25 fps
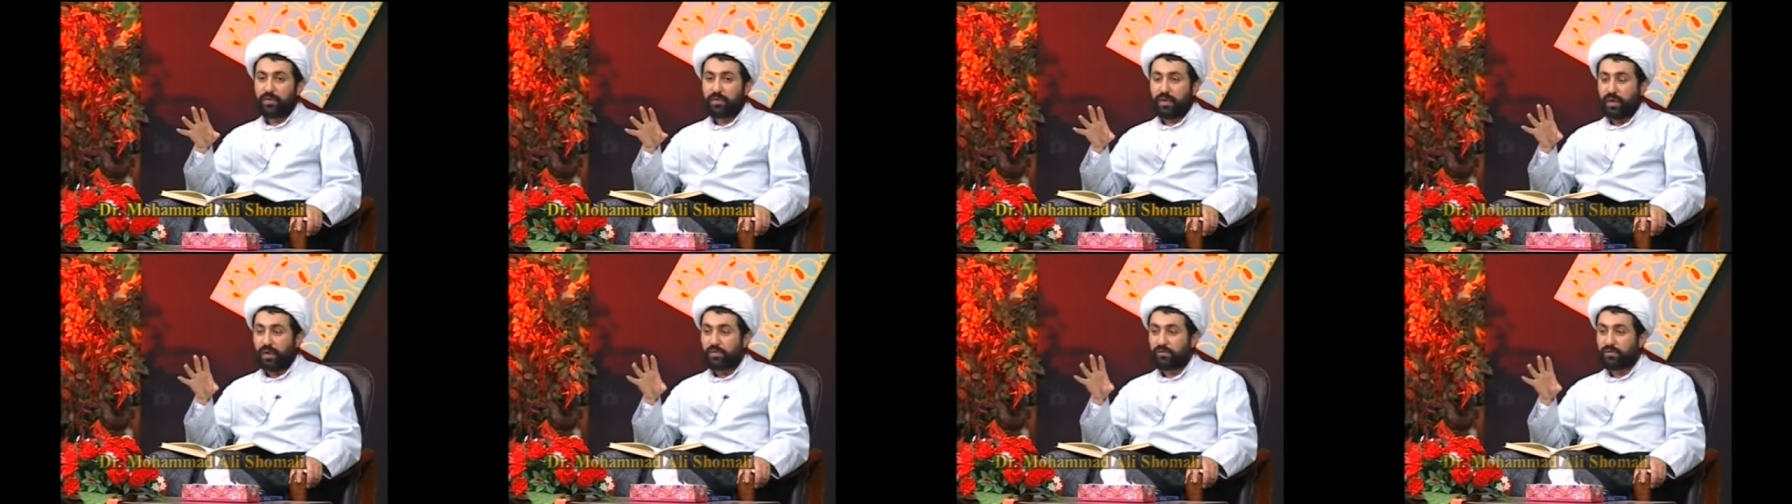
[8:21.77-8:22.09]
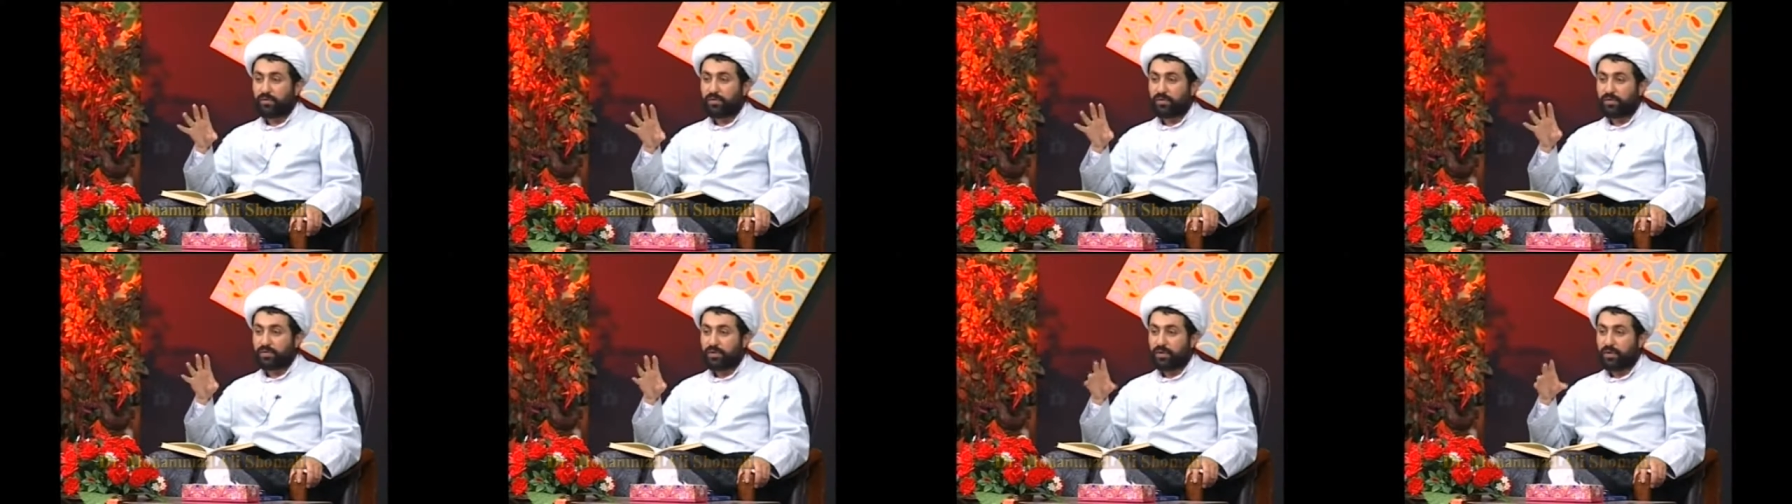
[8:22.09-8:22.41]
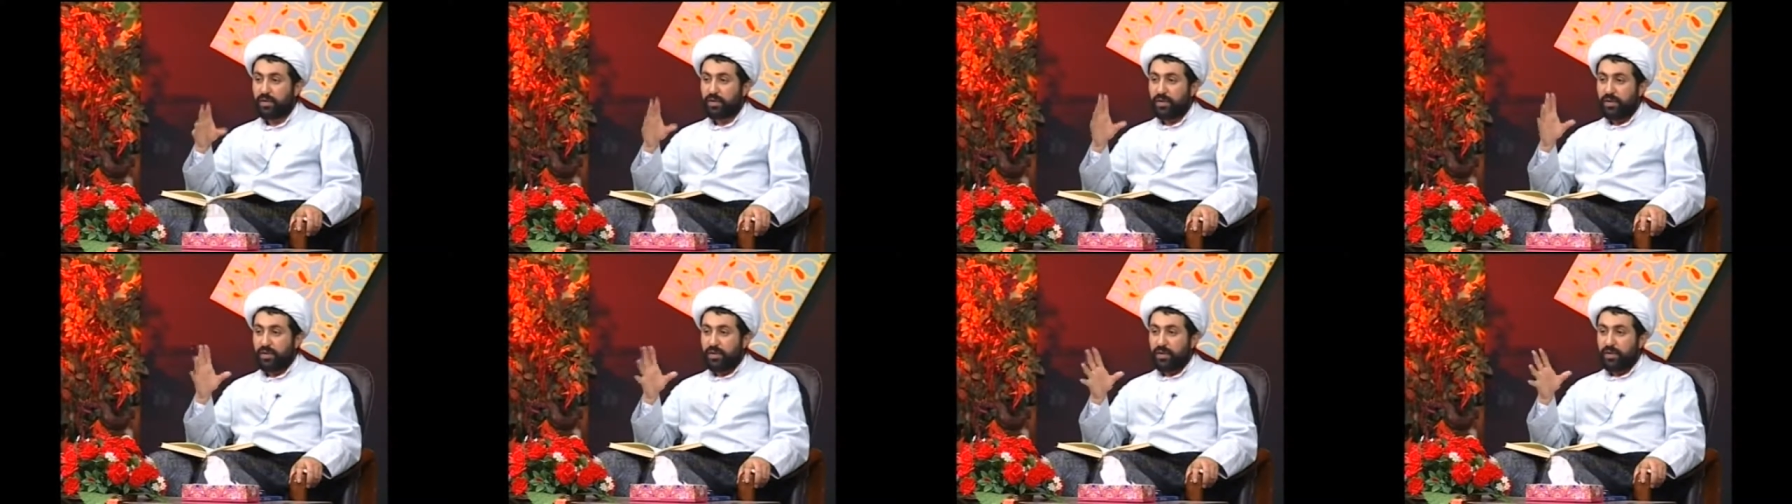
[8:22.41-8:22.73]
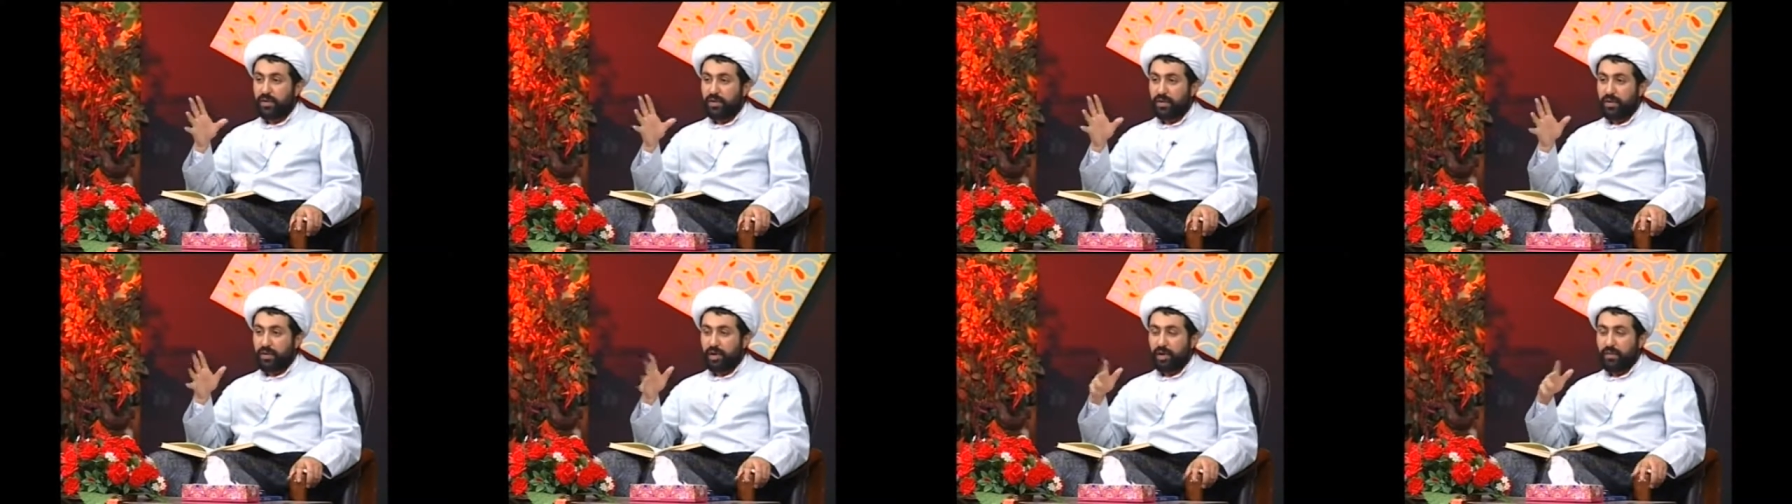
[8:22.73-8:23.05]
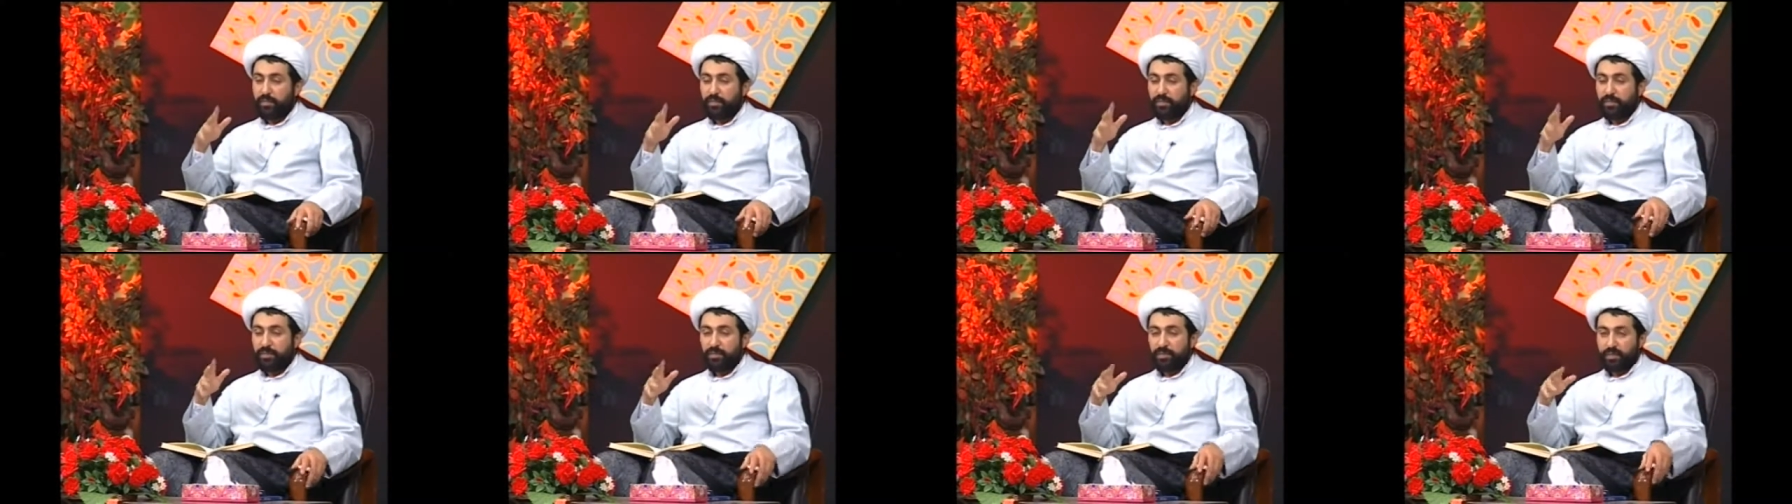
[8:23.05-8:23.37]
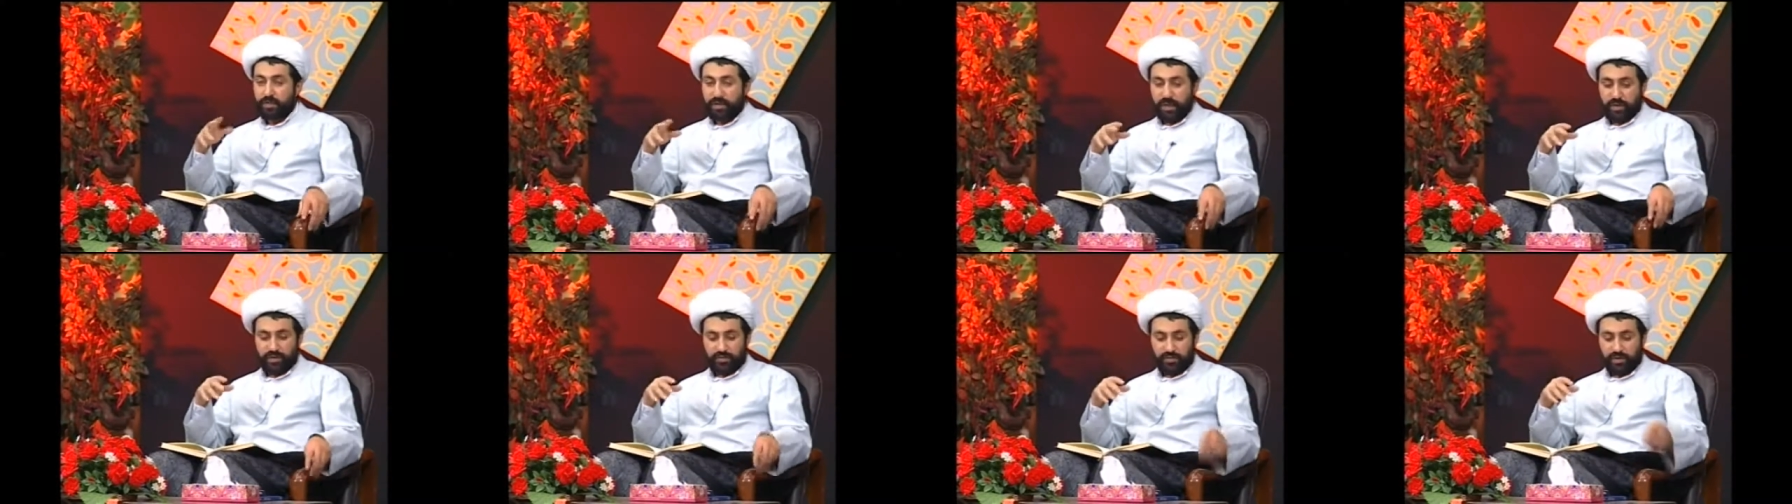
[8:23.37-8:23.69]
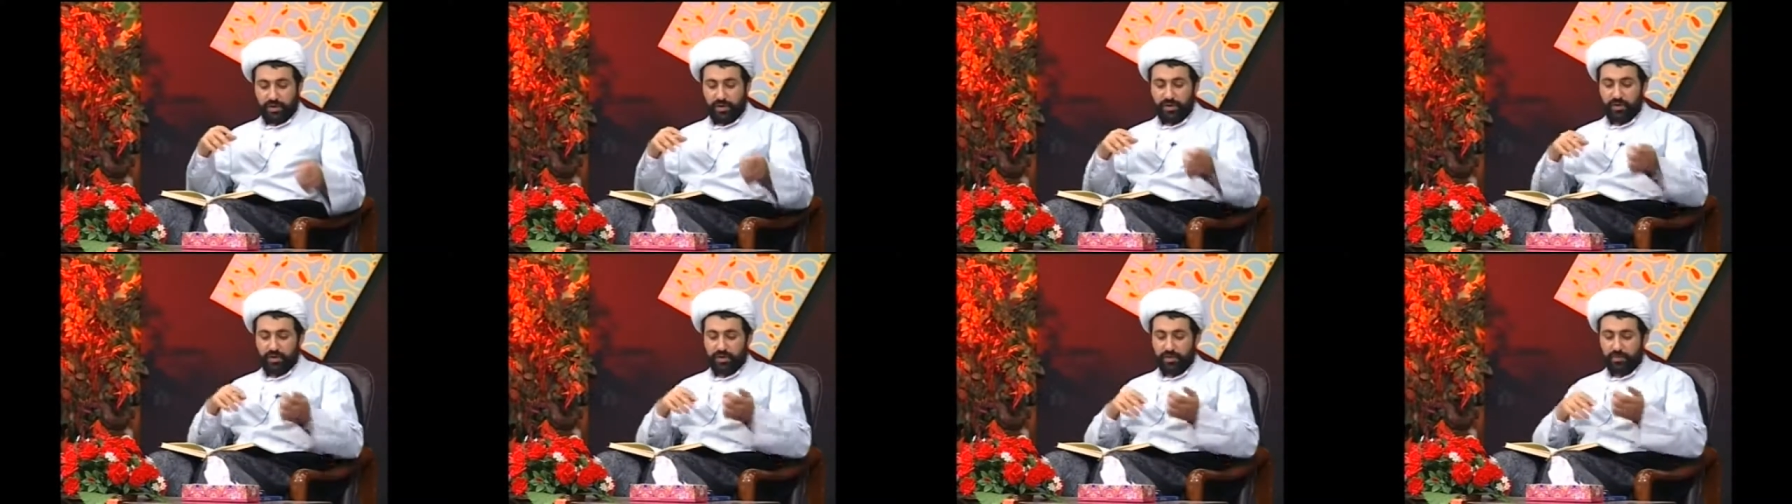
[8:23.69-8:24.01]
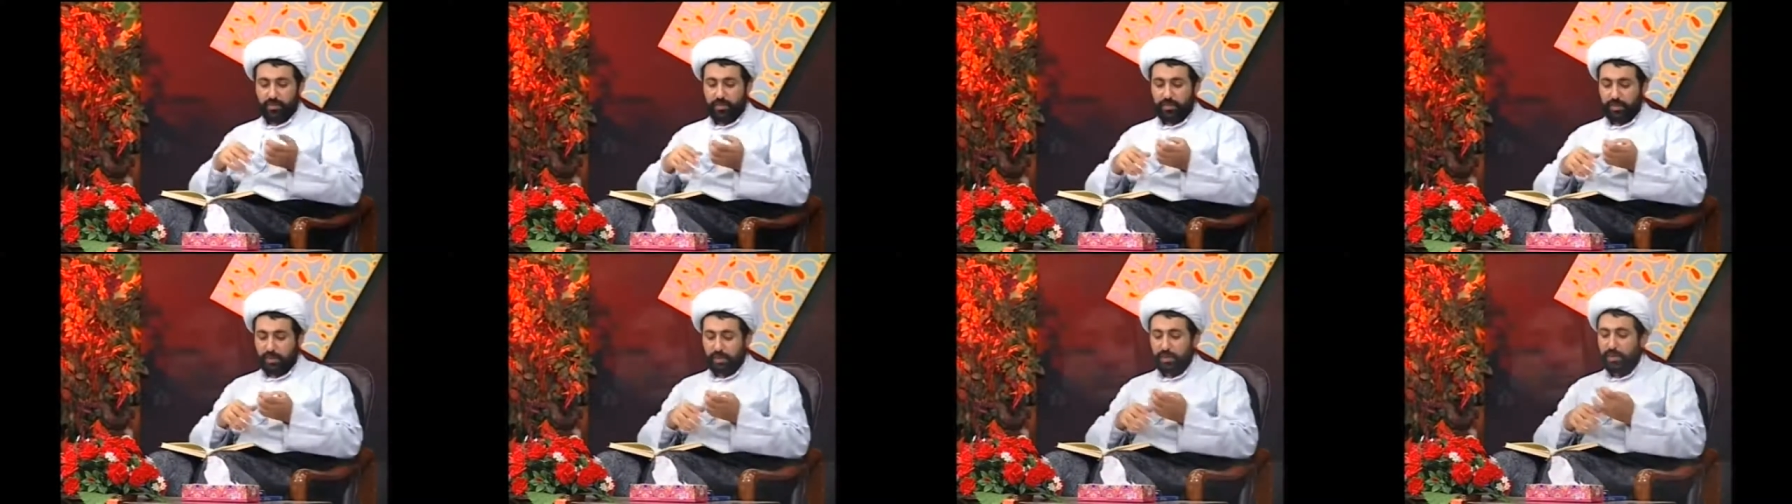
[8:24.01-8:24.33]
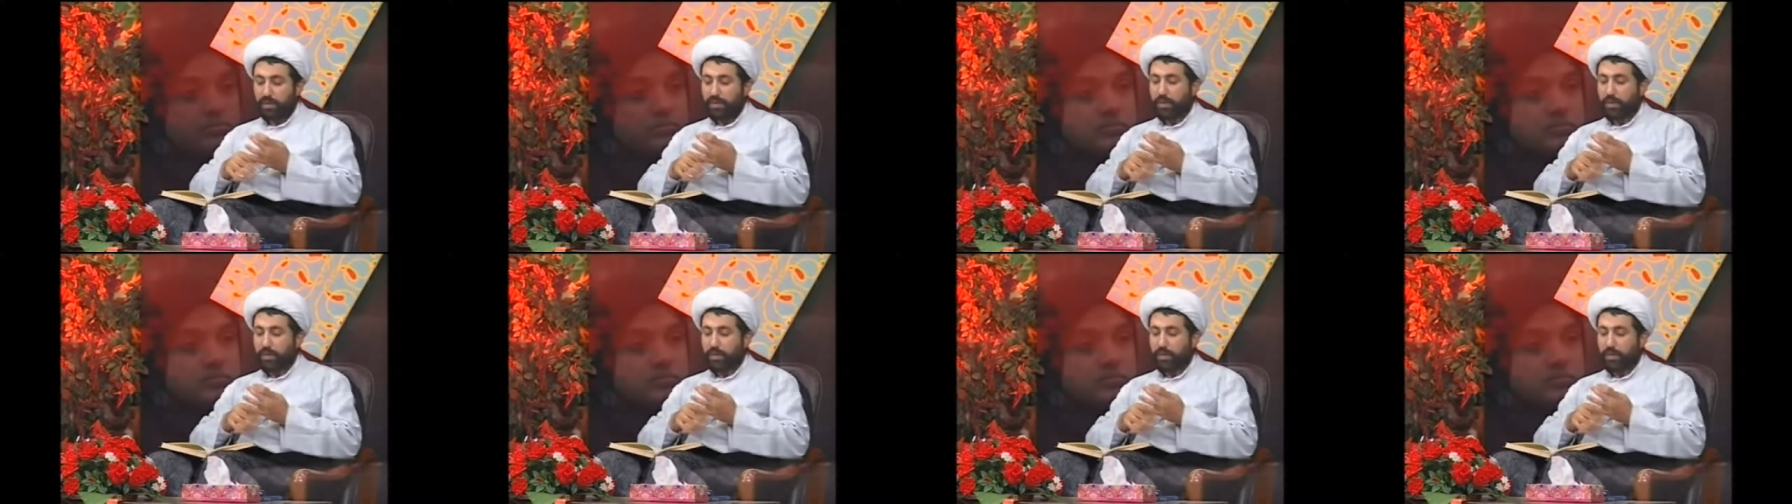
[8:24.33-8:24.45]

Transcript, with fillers: Of course, I mean non-religious people in the